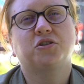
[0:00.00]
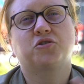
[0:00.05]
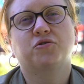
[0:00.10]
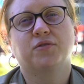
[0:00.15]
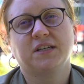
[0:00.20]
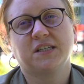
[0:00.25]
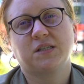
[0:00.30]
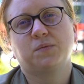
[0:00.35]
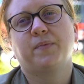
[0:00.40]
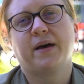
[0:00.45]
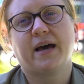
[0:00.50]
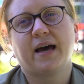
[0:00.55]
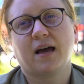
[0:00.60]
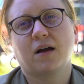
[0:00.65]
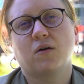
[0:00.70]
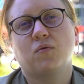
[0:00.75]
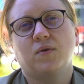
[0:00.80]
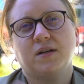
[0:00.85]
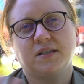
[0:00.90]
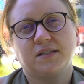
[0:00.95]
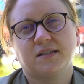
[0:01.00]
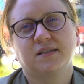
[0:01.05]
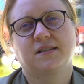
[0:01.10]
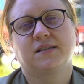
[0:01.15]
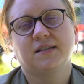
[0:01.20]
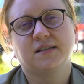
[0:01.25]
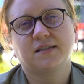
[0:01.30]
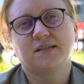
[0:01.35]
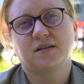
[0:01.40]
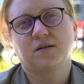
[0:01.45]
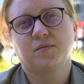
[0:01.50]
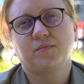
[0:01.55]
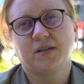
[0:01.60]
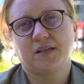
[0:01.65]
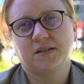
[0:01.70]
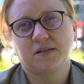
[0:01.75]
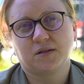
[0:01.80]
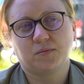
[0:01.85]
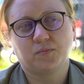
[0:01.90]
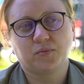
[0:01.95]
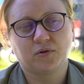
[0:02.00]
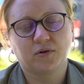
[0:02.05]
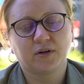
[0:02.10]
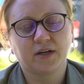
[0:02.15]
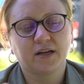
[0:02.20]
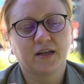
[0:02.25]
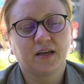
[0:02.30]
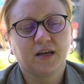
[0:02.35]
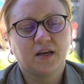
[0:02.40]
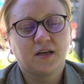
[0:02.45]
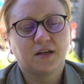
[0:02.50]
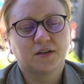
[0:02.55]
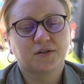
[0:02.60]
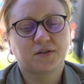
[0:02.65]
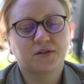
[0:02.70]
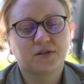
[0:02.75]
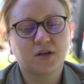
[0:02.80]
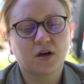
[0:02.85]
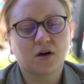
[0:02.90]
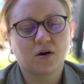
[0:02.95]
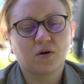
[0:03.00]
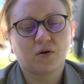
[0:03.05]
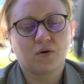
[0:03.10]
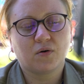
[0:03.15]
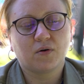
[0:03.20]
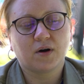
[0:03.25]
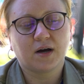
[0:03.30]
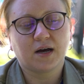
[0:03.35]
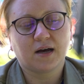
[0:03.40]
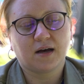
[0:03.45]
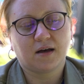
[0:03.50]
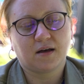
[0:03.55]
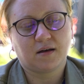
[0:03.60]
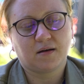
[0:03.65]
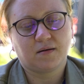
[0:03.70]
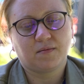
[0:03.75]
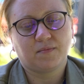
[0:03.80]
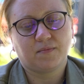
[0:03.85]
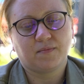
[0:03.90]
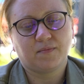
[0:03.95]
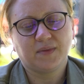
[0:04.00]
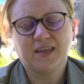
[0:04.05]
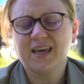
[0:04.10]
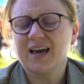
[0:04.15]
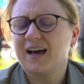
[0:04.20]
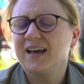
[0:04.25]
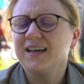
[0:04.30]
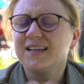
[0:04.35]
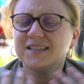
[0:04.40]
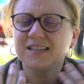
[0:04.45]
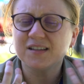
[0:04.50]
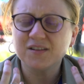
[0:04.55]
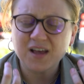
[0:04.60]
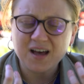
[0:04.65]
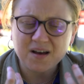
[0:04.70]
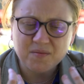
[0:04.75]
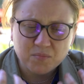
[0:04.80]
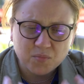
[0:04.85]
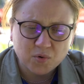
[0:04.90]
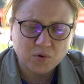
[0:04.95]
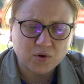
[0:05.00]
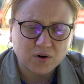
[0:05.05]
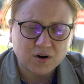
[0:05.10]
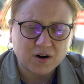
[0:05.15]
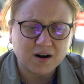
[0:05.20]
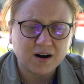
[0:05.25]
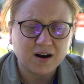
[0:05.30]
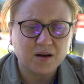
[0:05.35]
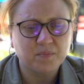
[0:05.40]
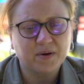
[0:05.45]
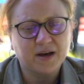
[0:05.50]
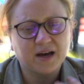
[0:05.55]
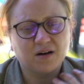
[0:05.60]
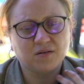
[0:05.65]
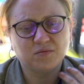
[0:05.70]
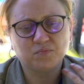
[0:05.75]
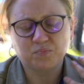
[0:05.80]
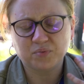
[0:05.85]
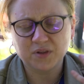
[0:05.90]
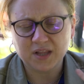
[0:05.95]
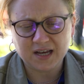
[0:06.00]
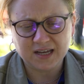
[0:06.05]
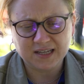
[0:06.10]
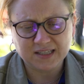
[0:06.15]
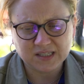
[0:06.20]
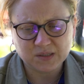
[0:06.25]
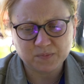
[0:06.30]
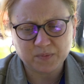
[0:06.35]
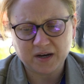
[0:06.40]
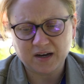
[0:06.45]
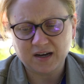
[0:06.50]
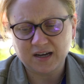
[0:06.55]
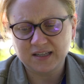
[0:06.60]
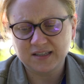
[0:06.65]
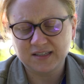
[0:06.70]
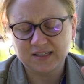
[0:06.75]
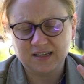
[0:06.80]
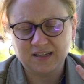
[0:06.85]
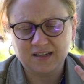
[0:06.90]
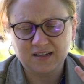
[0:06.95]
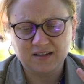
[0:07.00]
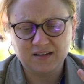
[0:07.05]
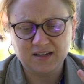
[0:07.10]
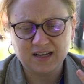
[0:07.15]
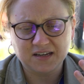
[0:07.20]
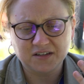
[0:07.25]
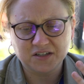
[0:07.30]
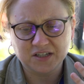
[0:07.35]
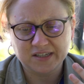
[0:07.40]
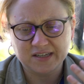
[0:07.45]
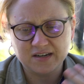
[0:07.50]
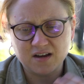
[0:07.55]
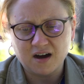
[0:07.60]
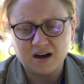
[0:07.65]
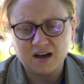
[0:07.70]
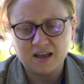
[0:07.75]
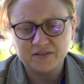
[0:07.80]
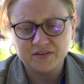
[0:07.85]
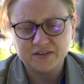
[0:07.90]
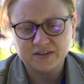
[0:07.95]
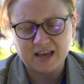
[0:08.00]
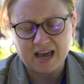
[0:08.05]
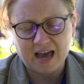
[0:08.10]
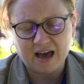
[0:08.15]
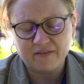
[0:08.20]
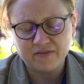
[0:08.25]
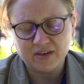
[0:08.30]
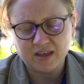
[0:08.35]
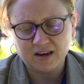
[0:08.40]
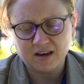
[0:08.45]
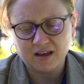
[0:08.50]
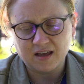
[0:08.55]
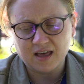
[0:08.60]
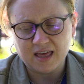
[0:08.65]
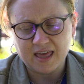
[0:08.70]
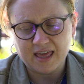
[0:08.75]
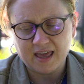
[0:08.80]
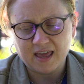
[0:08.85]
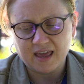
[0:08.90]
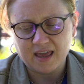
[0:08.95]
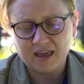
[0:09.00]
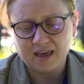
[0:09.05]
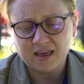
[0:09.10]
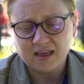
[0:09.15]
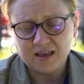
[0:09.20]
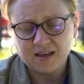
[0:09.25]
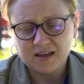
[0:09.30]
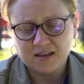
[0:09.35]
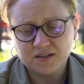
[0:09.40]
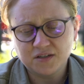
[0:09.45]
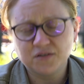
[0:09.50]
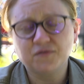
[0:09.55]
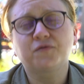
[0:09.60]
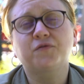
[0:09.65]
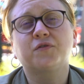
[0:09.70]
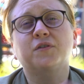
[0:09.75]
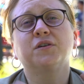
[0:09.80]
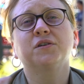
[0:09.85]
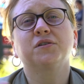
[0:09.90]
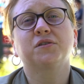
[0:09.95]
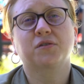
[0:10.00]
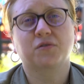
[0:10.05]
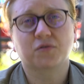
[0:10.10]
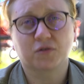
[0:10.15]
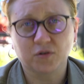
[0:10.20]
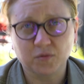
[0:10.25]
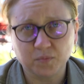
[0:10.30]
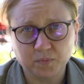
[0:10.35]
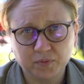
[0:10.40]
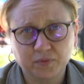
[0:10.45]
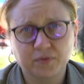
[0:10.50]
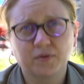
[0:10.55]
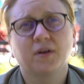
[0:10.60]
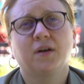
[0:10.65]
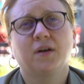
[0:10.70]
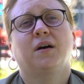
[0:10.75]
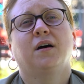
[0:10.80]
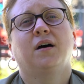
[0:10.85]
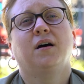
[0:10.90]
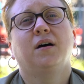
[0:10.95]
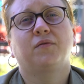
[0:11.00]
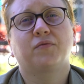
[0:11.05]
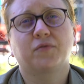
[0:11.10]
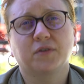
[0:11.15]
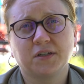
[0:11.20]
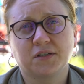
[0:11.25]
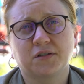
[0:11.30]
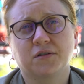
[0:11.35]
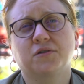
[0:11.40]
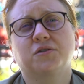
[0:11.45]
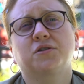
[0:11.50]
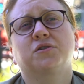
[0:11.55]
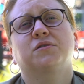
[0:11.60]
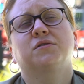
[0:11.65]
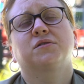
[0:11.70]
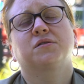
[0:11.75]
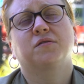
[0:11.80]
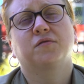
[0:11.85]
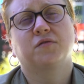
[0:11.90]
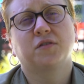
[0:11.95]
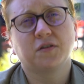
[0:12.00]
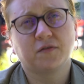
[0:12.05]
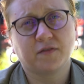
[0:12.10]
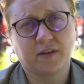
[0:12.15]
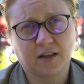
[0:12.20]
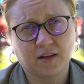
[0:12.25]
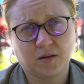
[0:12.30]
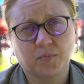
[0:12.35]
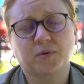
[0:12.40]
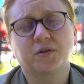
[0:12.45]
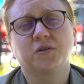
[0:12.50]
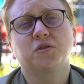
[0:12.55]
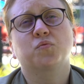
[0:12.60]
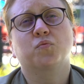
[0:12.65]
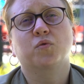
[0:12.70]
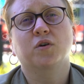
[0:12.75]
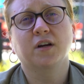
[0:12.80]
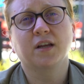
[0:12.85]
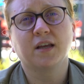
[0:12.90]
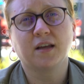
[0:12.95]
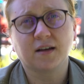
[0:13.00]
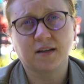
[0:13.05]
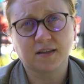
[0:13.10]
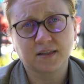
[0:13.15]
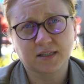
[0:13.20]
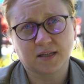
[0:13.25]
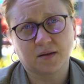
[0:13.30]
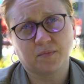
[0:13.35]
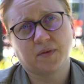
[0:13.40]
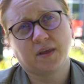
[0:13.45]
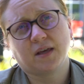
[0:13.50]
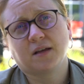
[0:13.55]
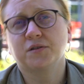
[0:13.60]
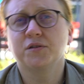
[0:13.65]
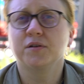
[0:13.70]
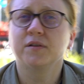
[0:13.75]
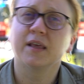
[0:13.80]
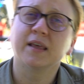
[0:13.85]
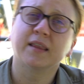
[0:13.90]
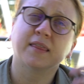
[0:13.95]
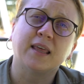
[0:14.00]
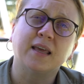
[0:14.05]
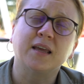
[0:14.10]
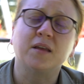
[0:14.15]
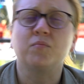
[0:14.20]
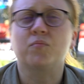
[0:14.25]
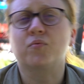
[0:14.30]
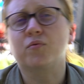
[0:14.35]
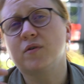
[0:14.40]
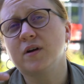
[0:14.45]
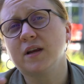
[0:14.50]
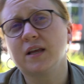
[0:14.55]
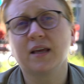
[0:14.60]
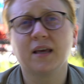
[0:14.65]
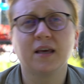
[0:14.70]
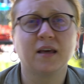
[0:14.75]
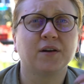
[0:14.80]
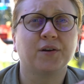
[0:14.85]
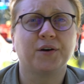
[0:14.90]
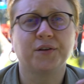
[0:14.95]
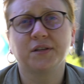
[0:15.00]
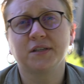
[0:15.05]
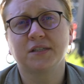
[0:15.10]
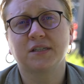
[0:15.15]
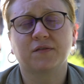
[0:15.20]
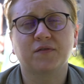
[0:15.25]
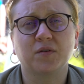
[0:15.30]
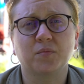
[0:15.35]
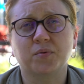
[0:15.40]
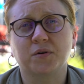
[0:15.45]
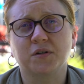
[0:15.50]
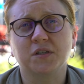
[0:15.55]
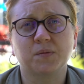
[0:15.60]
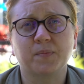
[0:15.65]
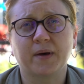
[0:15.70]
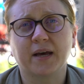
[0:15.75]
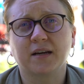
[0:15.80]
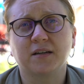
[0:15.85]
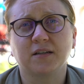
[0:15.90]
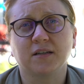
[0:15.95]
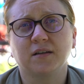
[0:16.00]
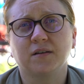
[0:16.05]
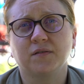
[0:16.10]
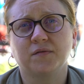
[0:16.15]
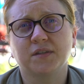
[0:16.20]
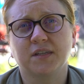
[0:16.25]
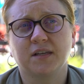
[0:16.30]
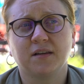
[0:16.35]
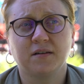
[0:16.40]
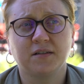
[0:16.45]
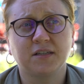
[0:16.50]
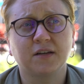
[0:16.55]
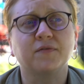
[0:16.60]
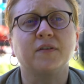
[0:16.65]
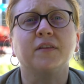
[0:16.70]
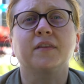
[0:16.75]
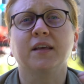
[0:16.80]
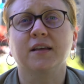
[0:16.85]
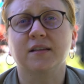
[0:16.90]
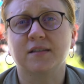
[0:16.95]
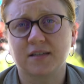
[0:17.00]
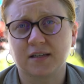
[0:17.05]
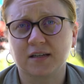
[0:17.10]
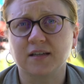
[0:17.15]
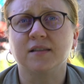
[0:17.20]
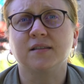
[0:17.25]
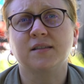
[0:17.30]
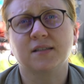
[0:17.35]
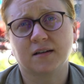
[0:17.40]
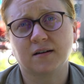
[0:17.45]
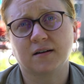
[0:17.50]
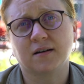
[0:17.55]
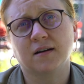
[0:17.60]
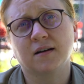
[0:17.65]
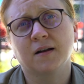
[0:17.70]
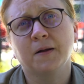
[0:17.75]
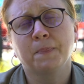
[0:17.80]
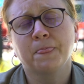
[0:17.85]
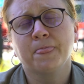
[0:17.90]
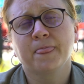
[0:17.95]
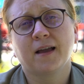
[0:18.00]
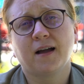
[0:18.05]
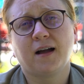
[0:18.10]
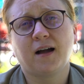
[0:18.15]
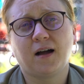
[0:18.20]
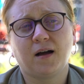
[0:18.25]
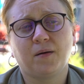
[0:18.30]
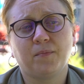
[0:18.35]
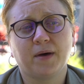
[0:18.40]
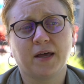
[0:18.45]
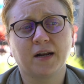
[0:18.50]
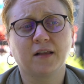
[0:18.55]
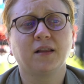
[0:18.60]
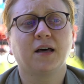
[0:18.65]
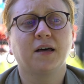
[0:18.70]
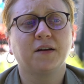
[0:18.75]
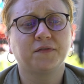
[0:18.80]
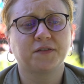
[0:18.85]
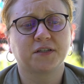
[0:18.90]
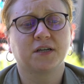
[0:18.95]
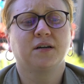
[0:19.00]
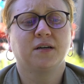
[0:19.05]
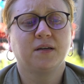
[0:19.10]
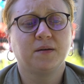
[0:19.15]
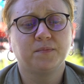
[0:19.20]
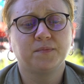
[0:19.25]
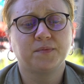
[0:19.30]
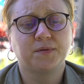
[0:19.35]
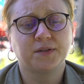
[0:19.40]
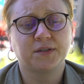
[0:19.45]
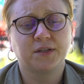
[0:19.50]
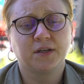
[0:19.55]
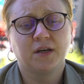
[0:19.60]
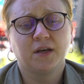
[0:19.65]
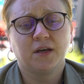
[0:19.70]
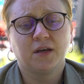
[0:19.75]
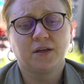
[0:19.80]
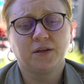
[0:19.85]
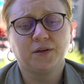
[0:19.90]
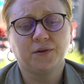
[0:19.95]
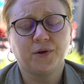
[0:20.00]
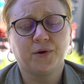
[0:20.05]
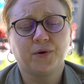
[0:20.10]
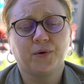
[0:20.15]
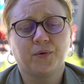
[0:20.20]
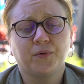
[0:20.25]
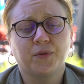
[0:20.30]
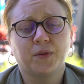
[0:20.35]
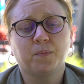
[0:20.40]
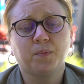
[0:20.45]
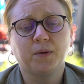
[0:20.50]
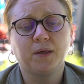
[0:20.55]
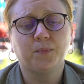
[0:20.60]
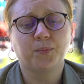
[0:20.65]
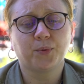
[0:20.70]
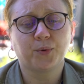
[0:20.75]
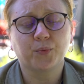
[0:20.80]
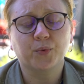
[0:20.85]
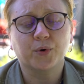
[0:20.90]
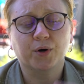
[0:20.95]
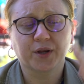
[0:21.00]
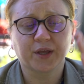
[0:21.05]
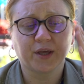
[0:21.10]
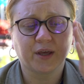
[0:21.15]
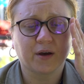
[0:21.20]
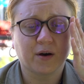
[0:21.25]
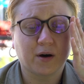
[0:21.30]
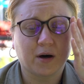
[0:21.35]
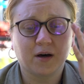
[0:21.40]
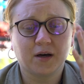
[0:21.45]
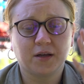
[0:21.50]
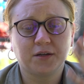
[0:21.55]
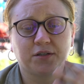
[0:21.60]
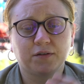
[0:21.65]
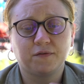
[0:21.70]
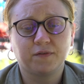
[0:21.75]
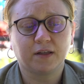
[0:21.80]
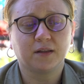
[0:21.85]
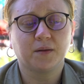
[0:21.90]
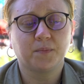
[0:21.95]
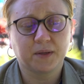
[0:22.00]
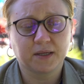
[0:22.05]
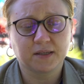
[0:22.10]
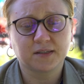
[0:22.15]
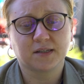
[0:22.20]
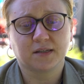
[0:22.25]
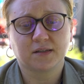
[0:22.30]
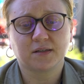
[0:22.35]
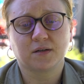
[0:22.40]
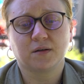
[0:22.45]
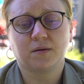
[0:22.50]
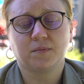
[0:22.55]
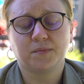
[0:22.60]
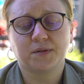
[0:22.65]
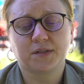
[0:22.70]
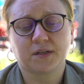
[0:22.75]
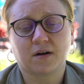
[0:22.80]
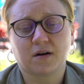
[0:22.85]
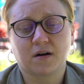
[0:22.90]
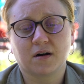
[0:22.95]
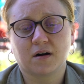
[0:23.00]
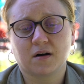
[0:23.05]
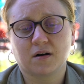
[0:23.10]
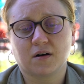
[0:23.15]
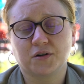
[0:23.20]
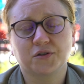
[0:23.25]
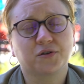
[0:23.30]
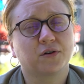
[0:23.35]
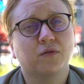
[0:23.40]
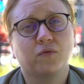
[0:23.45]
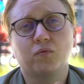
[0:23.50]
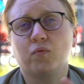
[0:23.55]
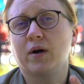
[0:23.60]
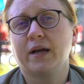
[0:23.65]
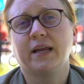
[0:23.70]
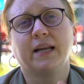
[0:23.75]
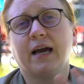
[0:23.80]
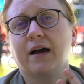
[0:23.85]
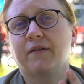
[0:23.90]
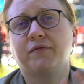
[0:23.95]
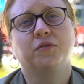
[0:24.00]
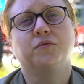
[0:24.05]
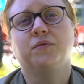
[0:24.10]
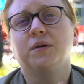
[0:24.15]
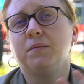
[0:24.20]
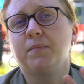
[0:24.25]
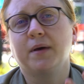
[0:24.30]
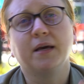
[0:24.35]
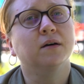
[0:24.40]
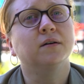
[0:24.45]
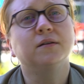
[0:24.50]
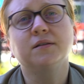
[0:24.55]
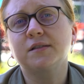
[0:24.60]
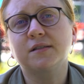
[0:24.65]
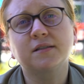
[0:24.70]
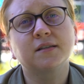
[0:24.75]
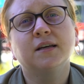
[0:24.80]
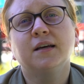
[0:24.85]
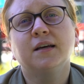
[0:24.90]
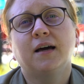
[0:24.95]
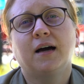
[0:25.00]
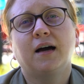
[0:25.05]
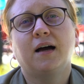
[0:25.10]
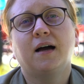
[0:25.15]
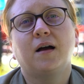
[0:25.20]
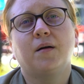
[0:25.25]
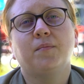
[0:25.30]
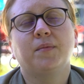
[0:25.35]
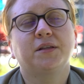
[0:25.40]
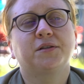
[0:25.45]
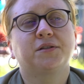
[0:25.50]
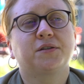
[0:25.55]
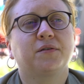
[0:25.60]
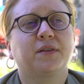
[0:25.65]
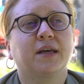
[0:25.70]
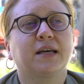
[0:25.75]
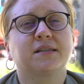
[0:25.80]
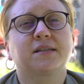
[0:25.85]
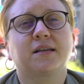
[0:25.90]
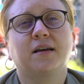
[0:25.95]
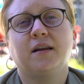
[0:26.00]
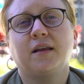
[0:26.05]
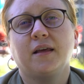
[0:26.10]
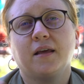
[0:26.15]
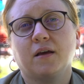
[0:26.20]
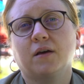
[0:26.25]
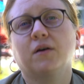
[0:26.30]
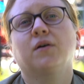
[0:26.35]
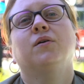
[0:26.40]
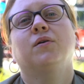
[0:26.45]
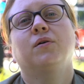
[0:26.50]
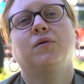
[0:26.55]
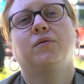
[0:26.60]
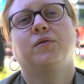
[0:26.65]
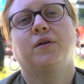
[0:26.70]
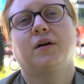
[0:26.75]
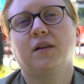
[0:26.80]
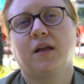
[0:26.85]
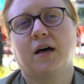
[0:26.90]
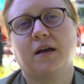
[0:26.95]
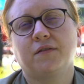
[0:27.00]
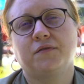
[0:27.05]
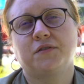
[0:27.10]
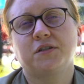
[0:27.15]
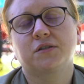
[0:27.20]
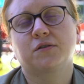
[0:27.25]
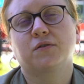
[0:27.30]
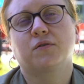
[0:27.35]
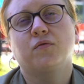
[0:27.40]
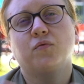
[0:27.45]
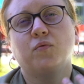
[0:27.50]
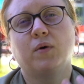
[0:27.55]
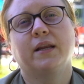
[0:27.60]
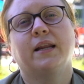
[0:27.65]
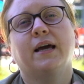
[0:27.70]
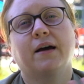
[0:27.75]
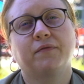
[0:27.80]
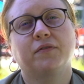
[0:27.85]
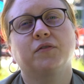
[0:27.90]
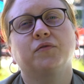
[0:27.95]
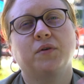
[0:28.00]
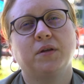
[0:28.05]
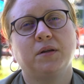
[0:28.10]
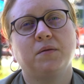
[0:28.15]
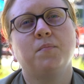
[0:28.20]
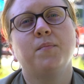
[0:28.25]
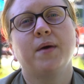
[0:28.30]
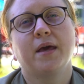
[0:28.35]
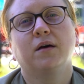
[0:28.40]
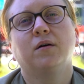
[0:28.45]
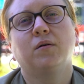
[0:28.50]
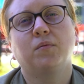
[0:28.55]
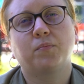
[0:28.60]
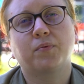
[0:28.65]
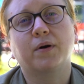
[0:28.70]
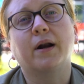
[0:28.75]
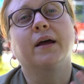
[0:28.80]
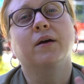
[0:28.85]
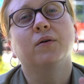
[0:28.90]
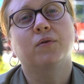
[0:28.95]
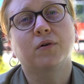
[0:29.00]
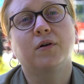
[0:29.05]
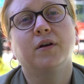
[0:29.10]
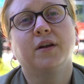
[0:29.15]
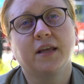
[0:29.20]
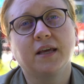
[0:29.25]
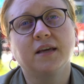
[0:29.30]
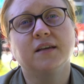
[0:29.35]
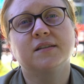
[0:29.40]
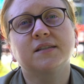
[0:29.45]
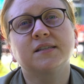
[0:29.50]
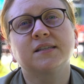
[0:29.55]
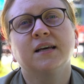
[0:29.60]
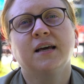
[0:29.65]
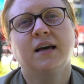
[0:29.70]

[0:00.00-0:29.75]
to trace back once a system is deployed. So, yeah, it's a lot more about blind spots and just not having a diverse group of researchers or developers working on something so that they can bring in all these different perspectives and different things to consider. And a lot of times, the people working on developing systems are sort of white affluent males. And so that's going to encode a lot of just sort of white affluent male priorities.